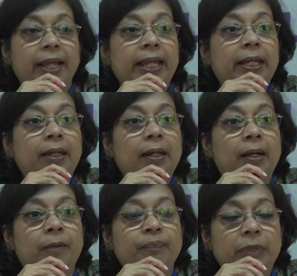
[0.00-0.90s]
in,
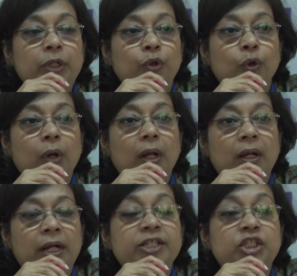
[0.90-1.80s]

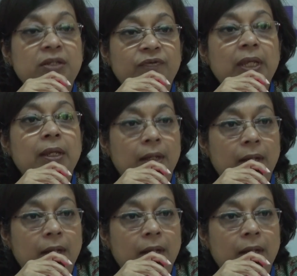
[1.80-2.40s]
achieving